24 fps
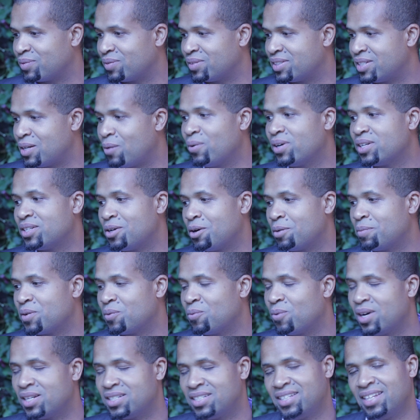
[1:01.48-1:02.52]
Someone told me
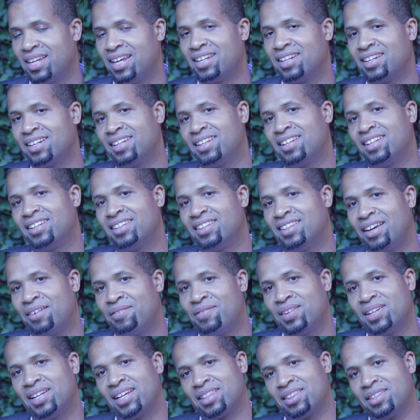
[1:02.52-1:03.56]
once that they
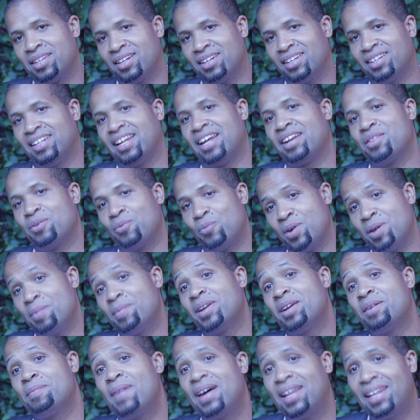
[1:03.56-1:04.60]
feel like a lot of the
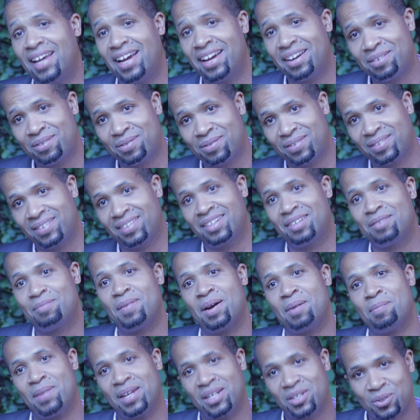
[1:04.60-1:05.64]
women in my life, mm-hmm.
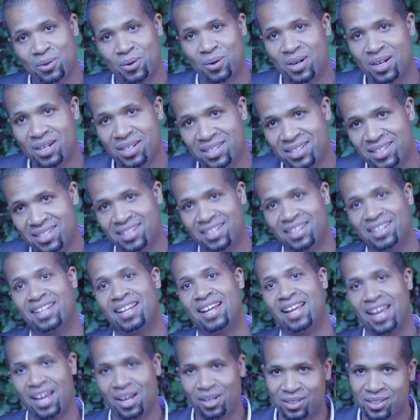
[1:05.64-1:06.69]
my mentors,
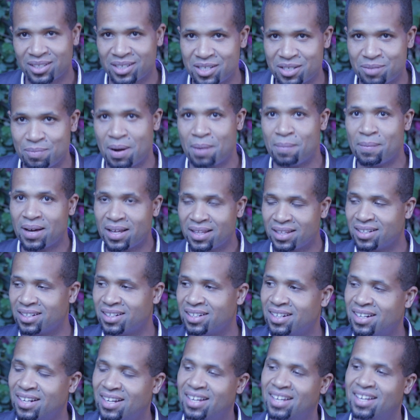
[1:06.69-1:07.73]
the elders, my mother,
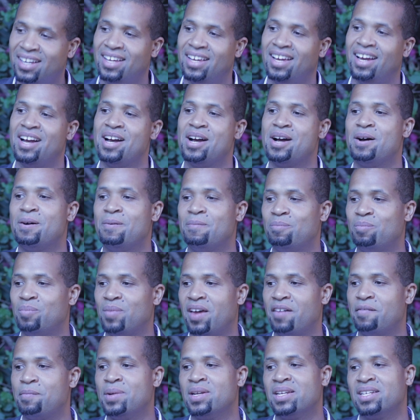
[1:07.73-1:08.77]

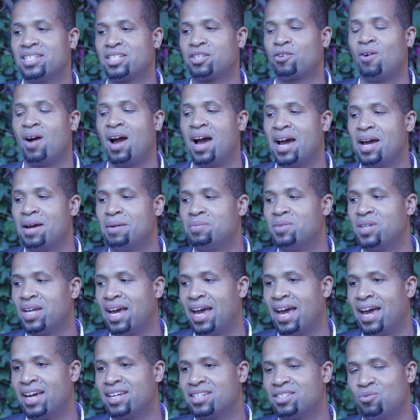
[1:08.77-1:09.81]
have been described
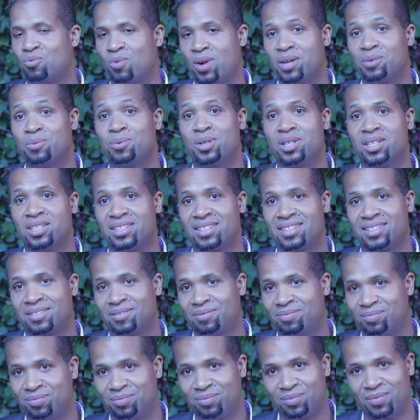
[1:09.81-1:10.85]
as redwoods.
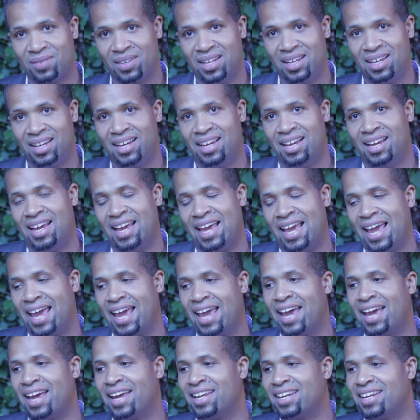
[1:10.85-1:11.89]
Mm-hmm.
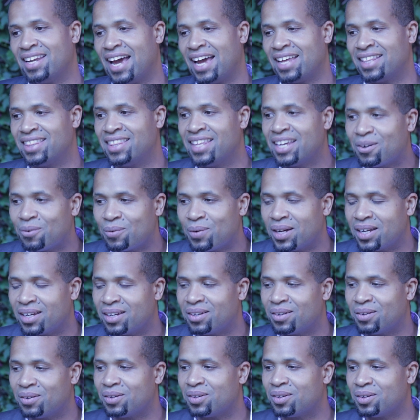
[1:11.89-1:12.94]
And I think
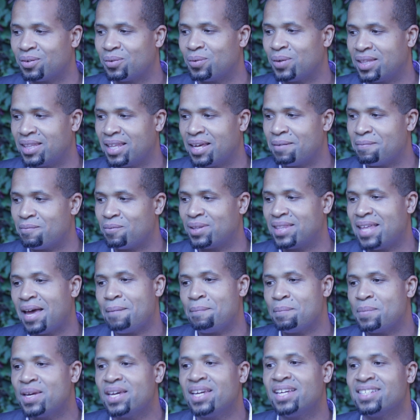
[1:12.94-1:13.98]
what
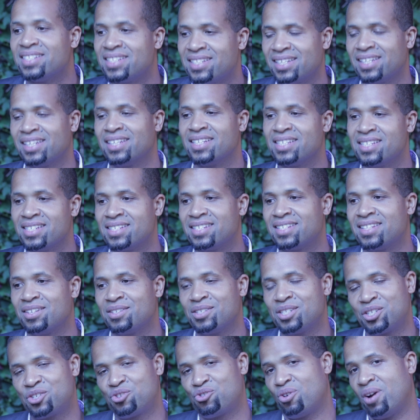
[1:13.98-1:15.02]
that means is
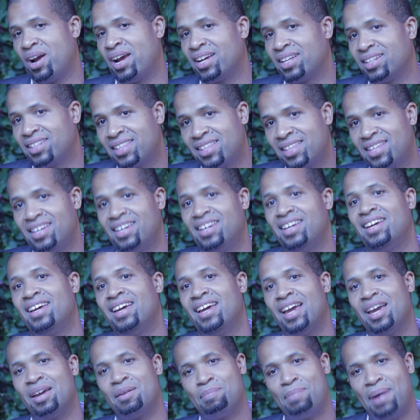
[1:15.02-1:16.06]
their strength
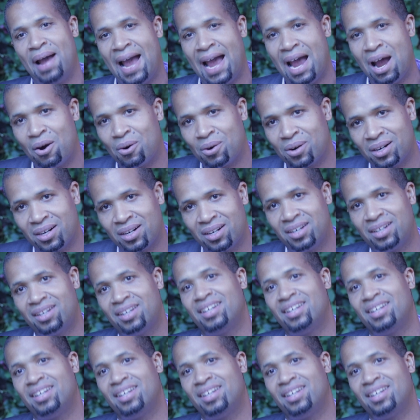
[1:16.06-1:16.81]
and power,